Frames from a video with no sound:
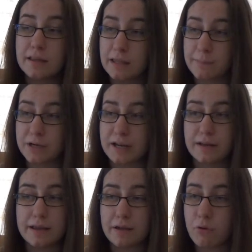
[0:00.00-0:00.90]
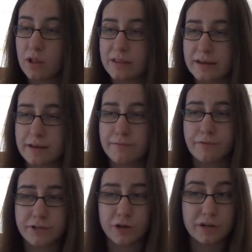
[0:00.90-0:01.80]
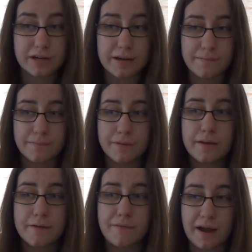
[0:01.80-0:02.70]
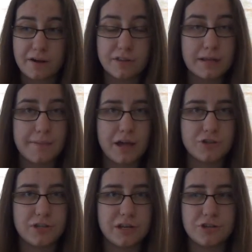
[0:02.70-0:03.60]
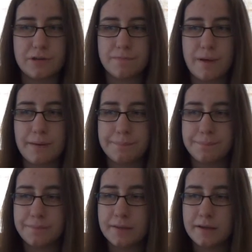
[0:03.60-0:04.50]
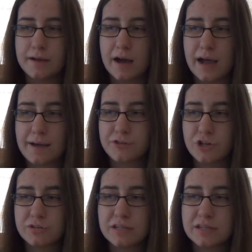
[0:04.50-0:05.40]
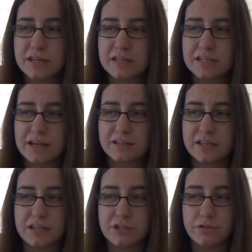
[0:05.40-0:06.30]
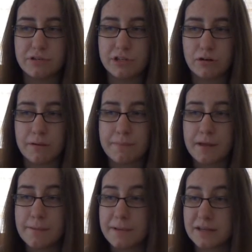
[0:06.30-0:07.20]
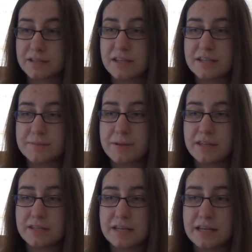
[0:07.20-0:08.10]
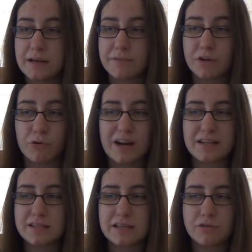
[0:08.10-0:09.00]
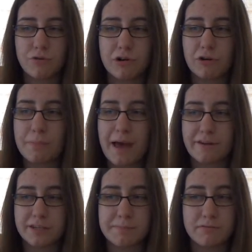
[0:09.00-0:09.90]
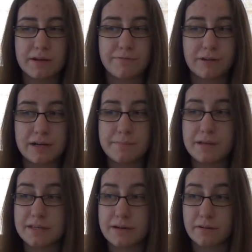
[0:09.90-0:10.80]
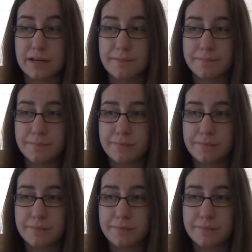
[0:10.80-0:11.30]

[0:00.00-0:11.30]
liberty, equality, fraternity, fired the imagination of men. I have chosen to discuss this issue in Europe, because this has been the scene of the greatest historical battles between freedom and tyranny.